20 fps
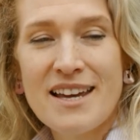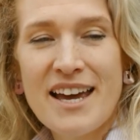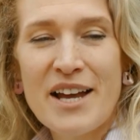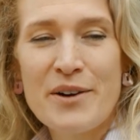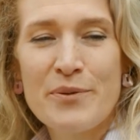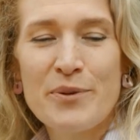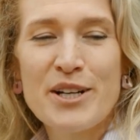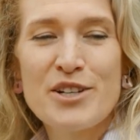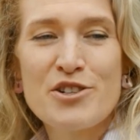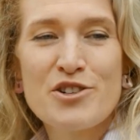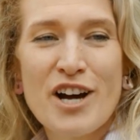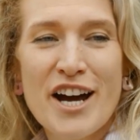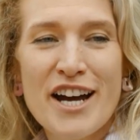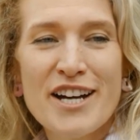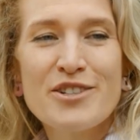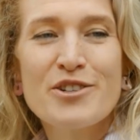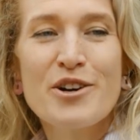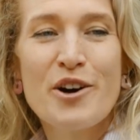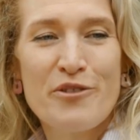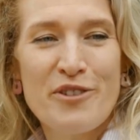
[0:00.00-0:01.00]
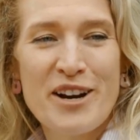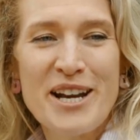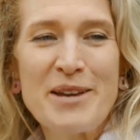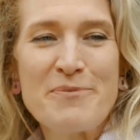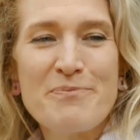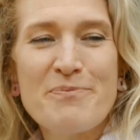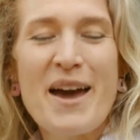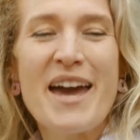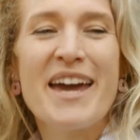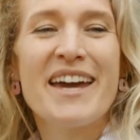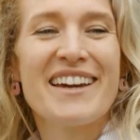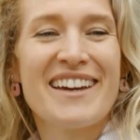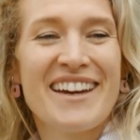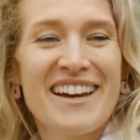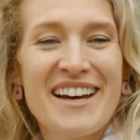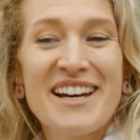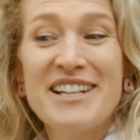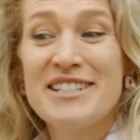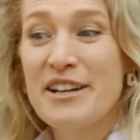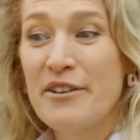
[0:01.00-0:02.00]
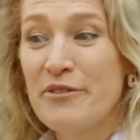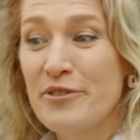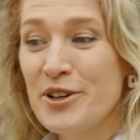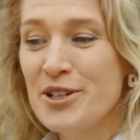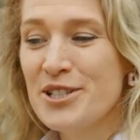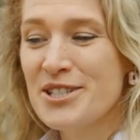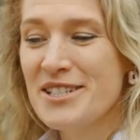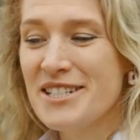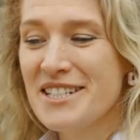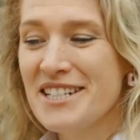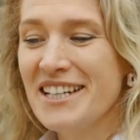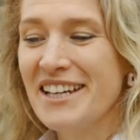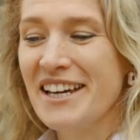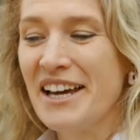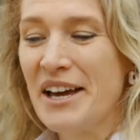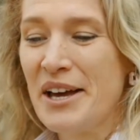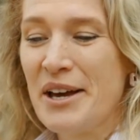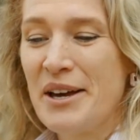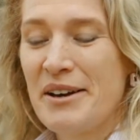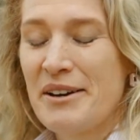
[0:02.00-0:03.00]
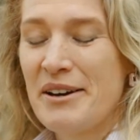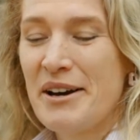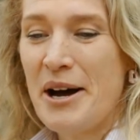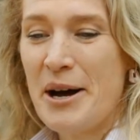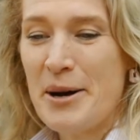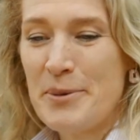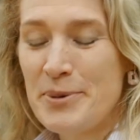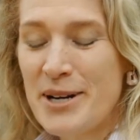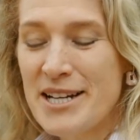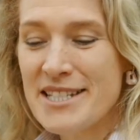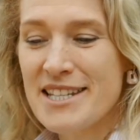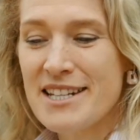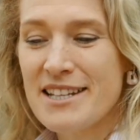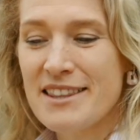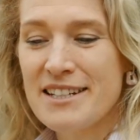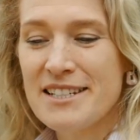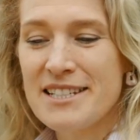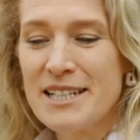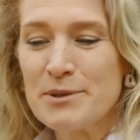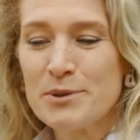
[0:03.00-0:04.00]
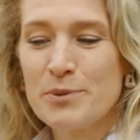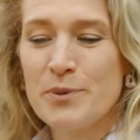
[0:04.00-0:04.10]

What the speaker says: and we try to already make a diversity present in the teams.